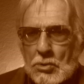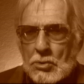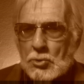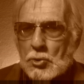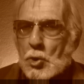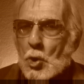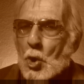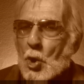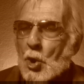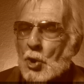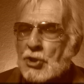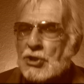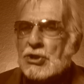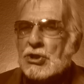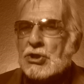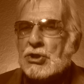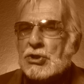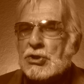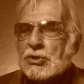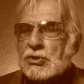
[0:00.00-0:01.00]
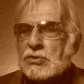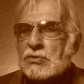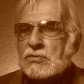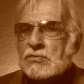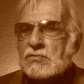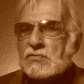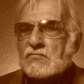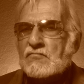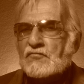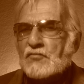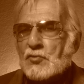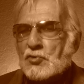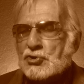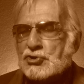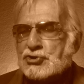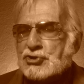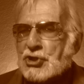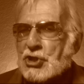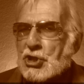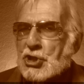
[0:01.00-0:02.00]
longing for
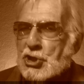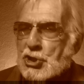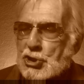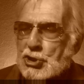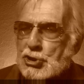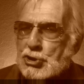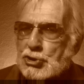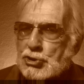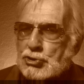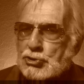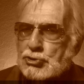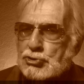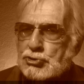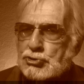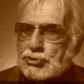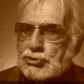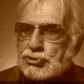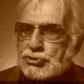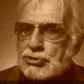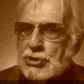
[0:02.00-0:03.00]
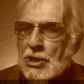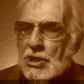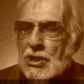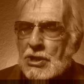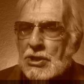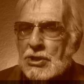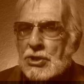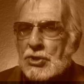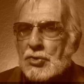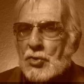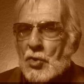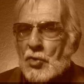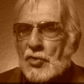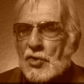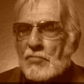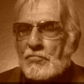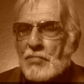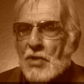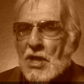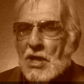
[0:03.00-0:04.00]
change. In
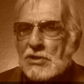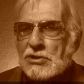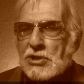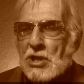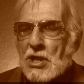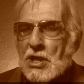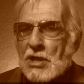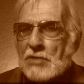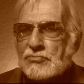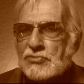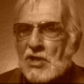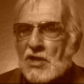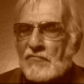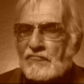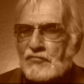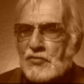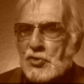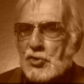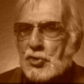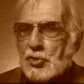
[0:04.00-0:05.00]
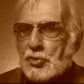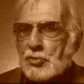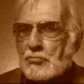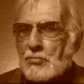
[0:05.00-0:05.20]
all the bad times I fear